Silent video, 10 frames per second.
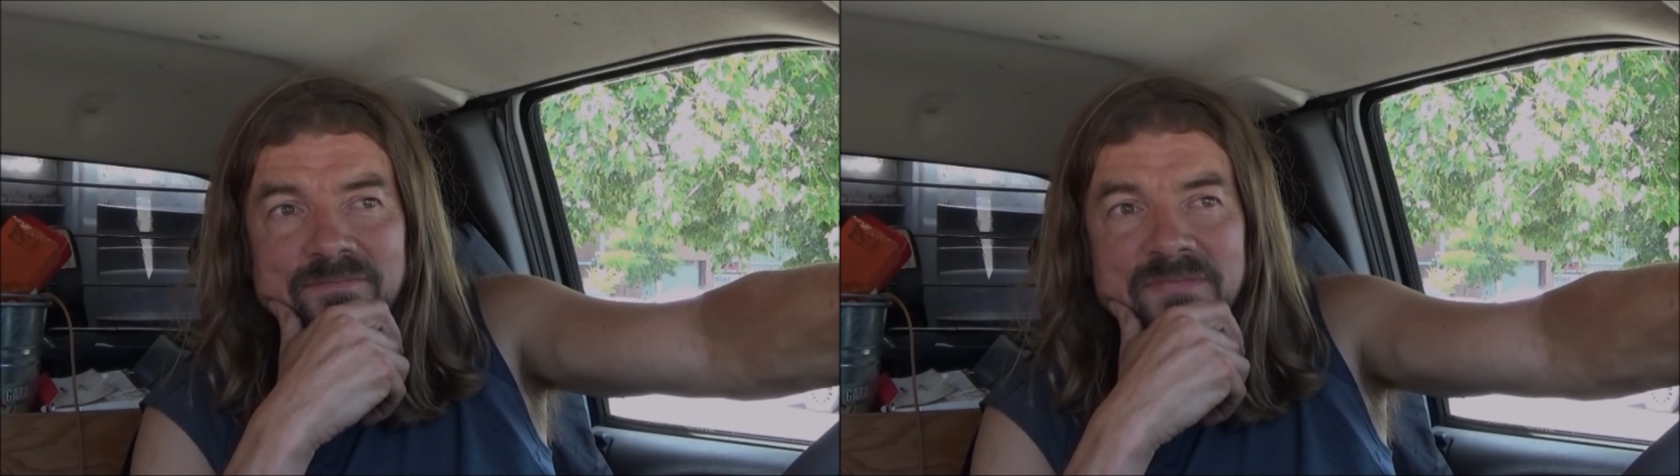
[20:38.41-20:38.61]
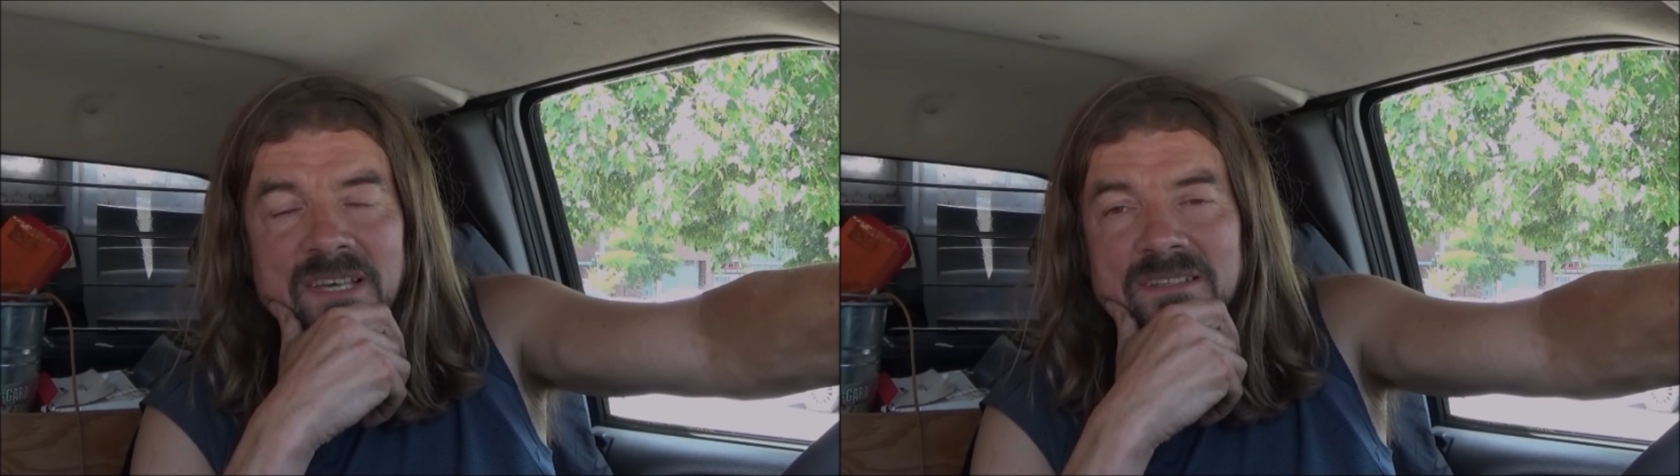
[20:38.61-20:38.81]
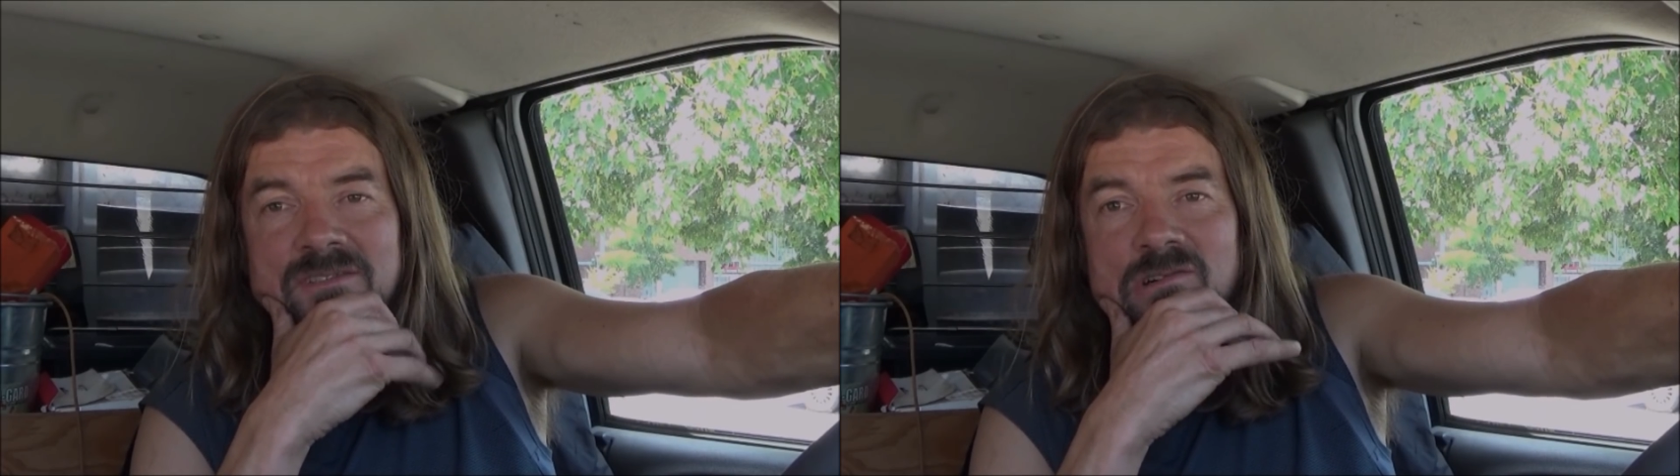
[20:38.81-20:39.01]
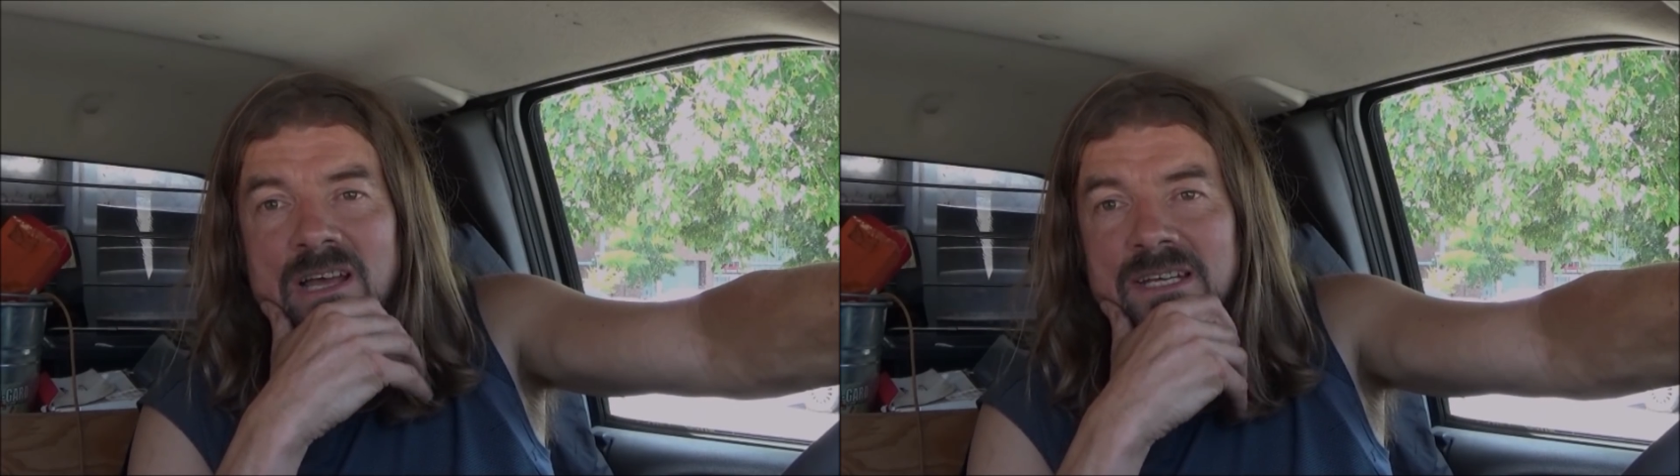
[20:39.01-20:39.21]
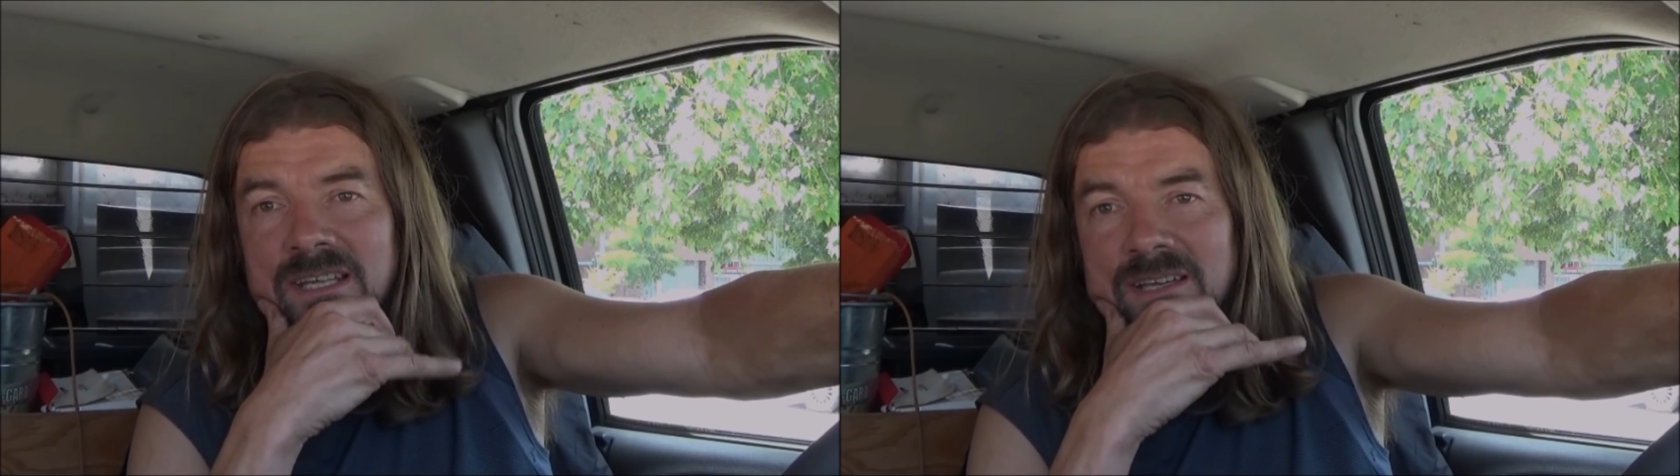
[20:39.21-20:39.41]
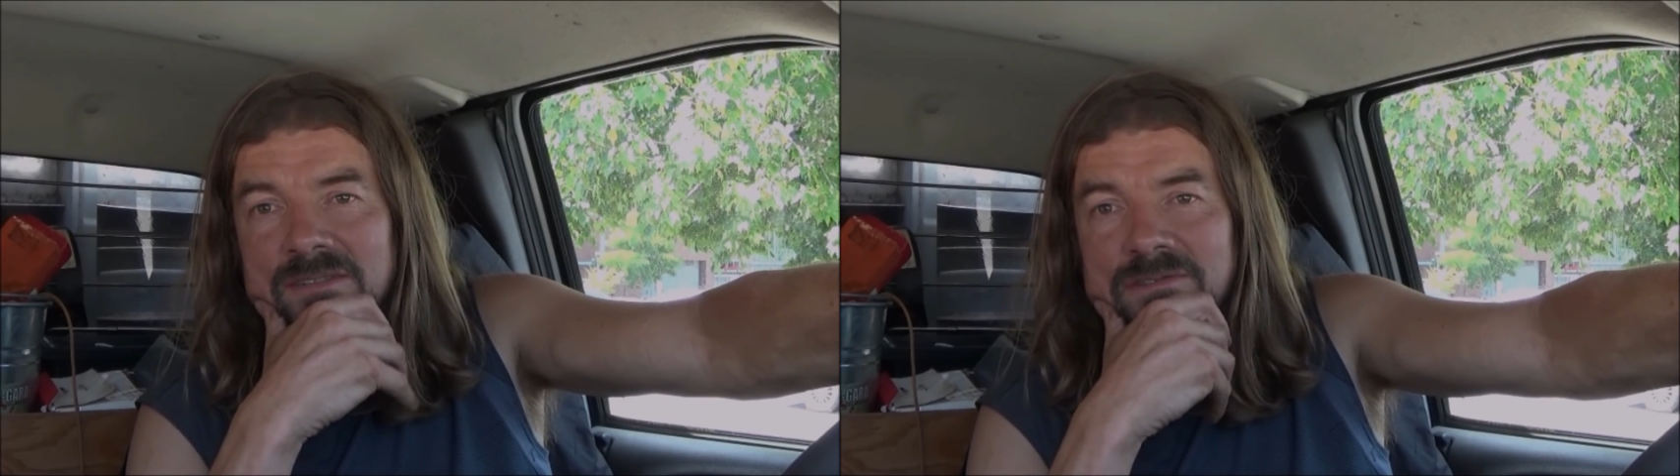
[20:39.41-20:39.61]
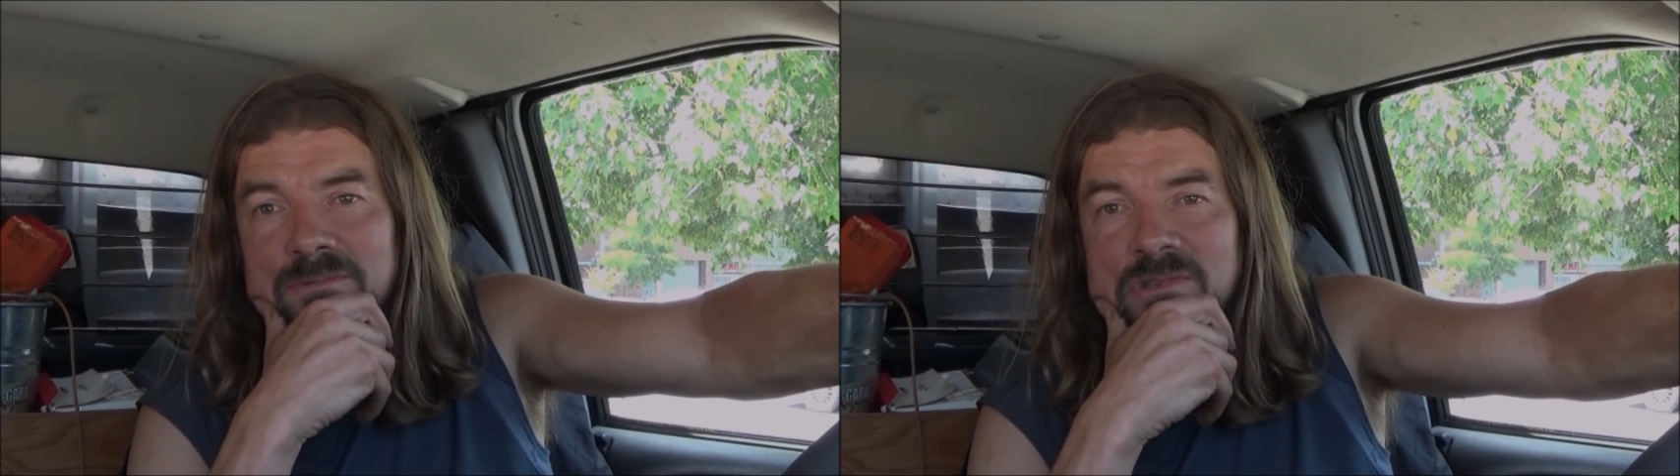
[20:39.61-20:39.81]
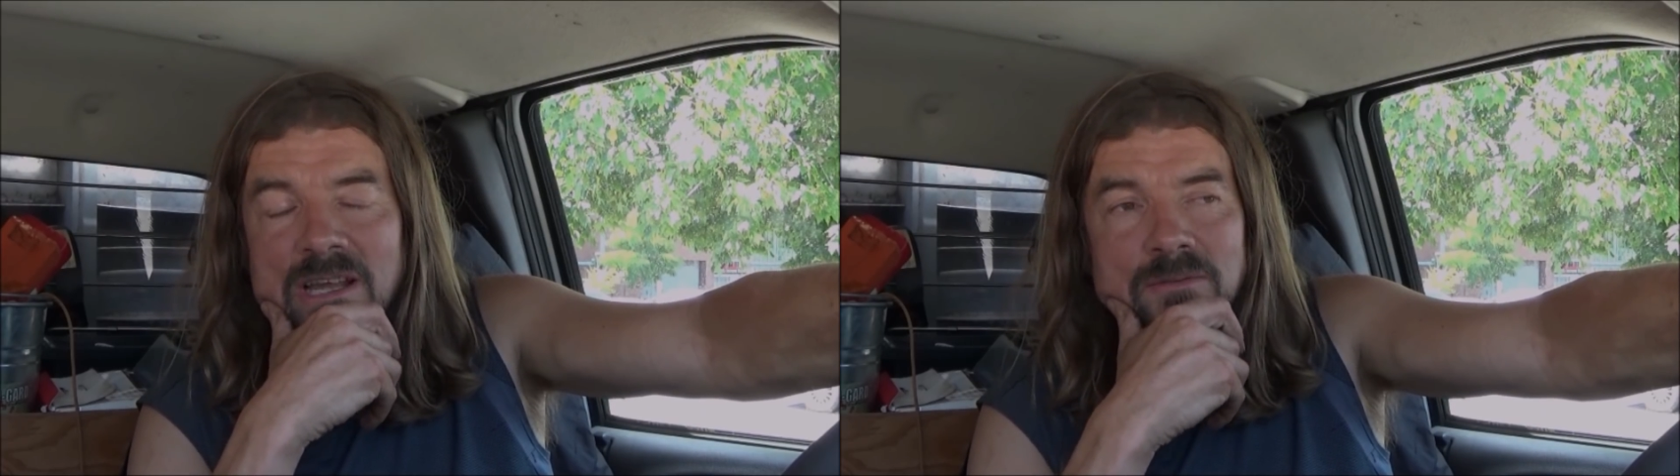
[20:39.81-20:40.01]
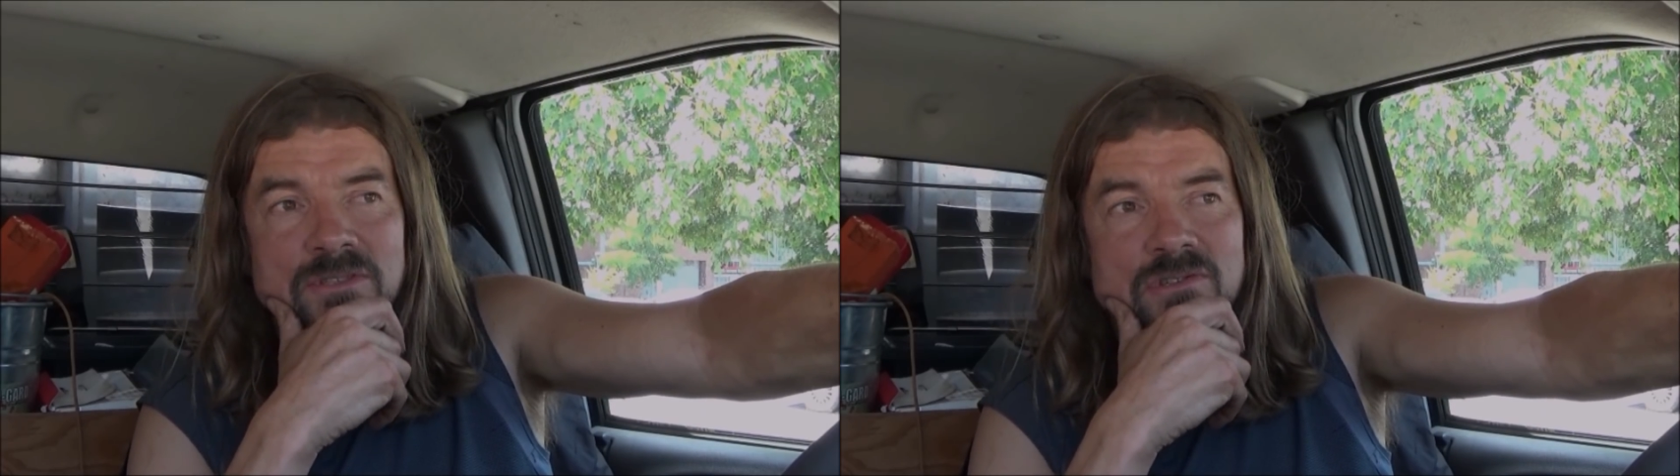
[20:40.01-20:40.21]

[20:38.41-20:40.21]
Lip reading: that's died from drought